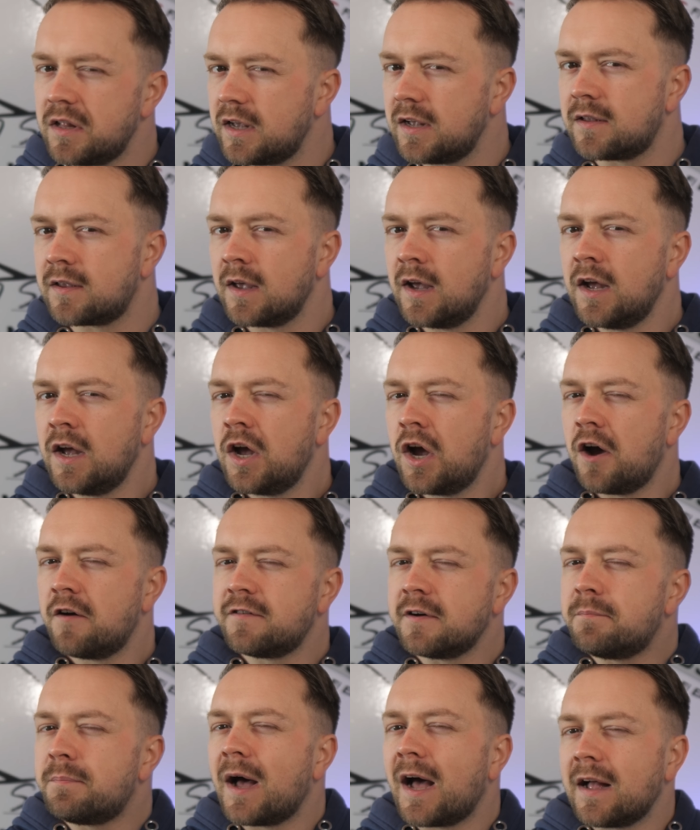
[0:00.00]
need of
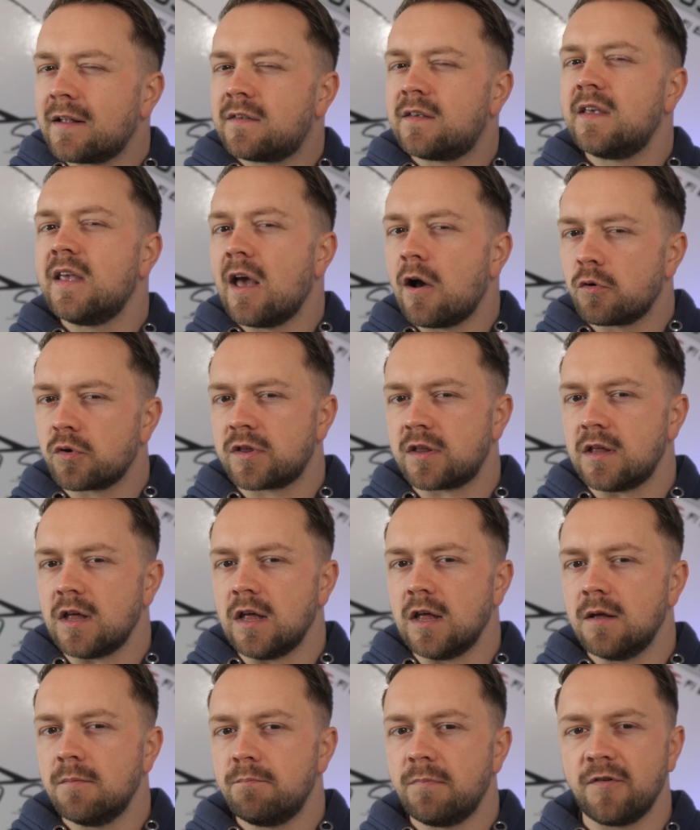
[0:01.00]
a bit of
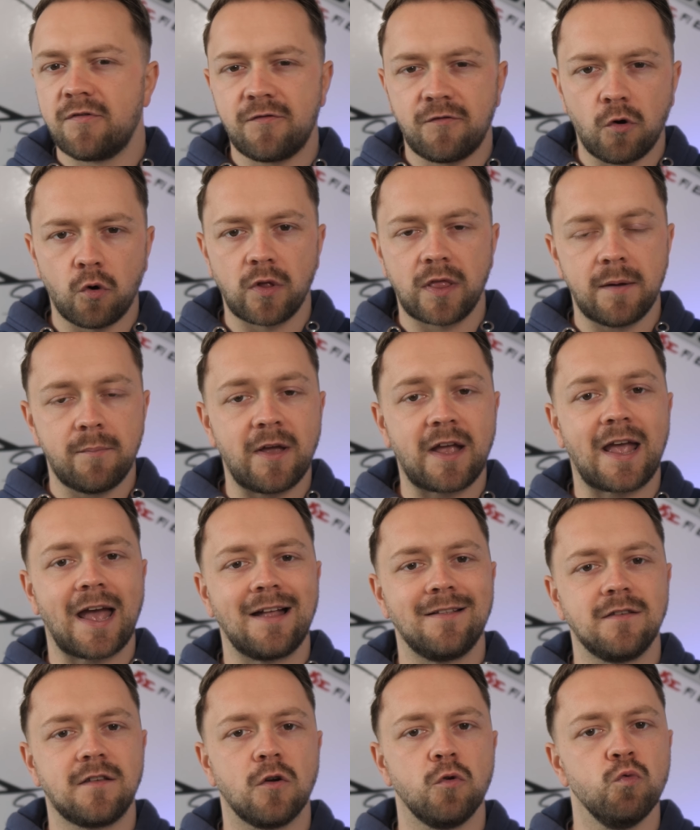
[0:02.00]
TLC before they
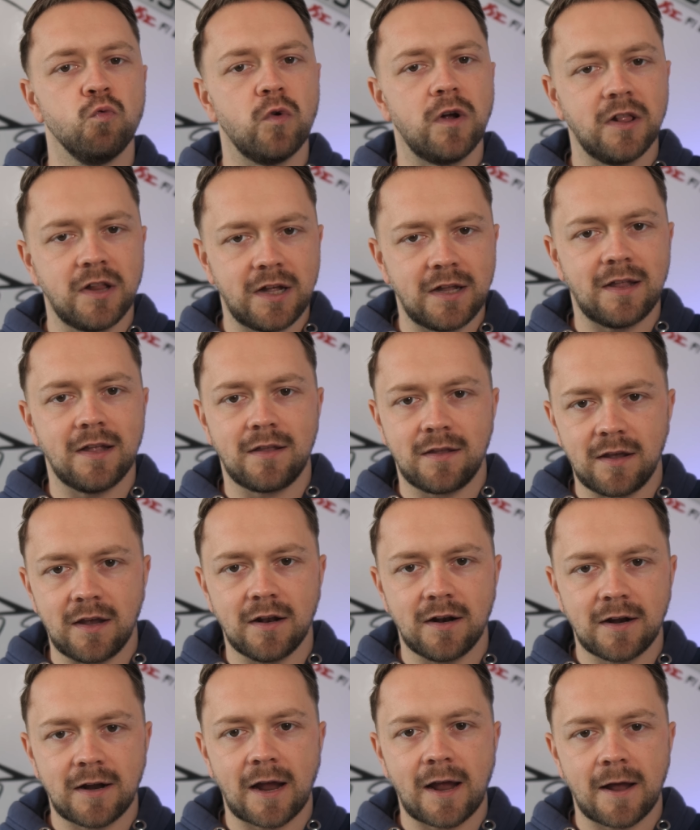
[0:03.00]
begin to really
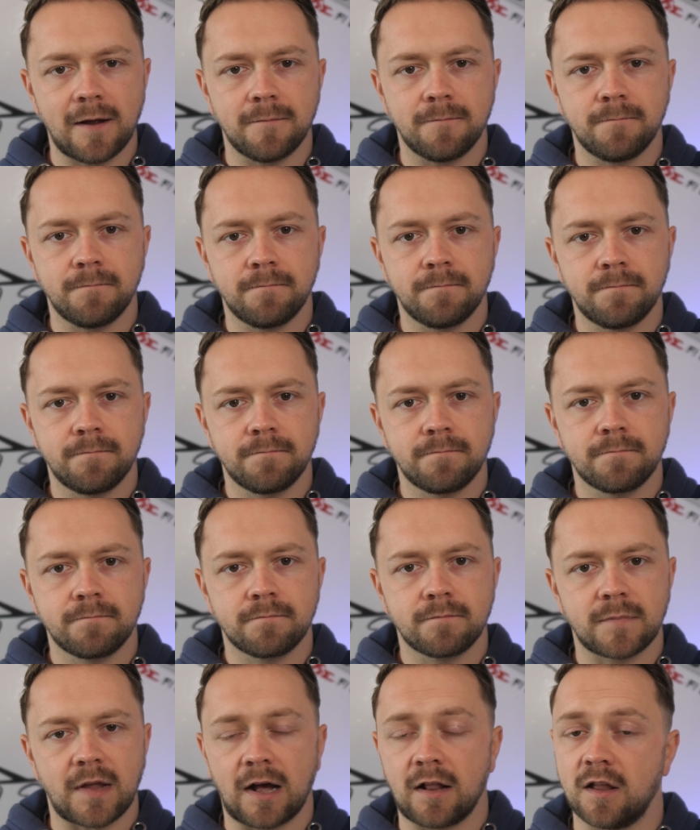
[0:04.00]
deteriorate.
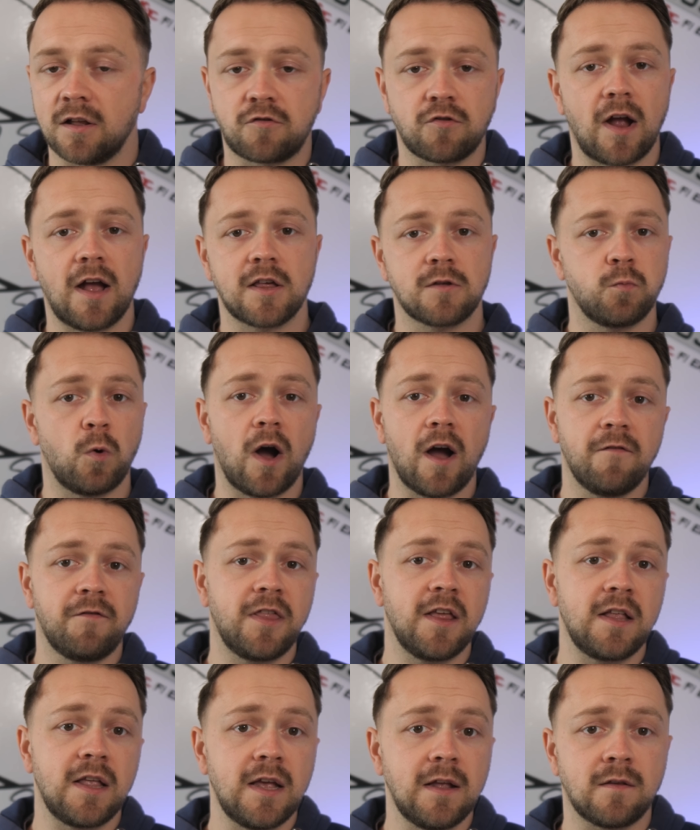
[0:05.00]
I'll address whatever
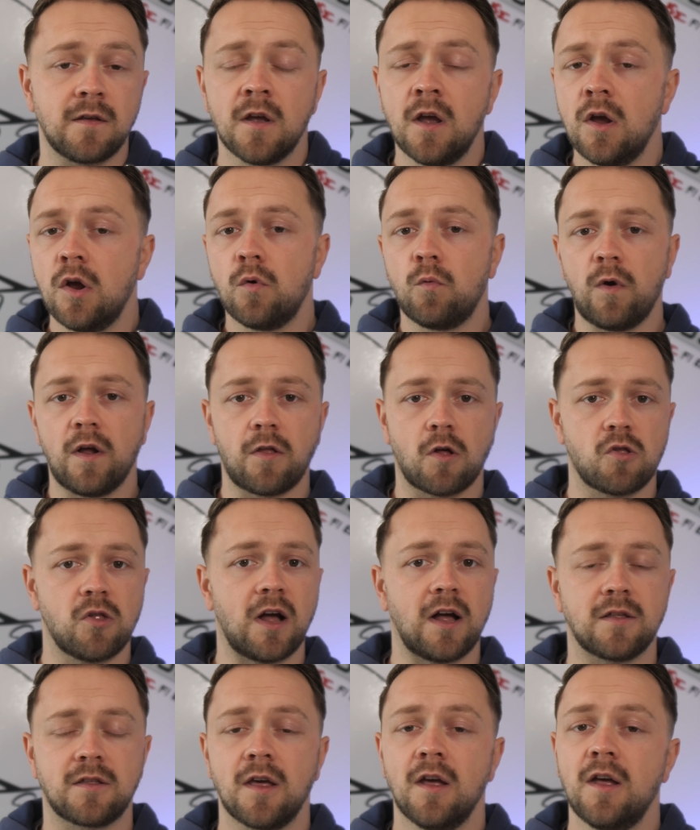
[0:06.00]
they need, whether that's